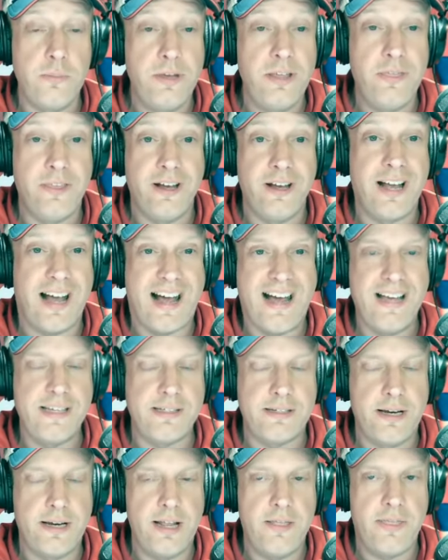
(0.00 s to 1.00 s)
to be the
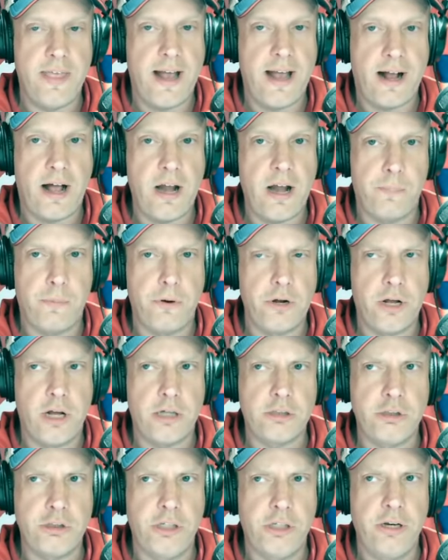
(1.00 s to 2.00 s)
guys to get that kind of
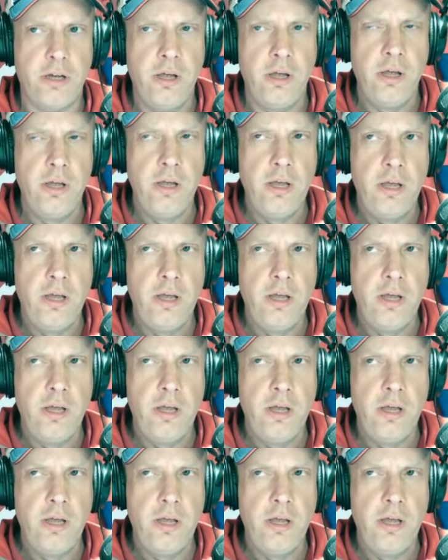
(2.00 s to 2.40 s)
production.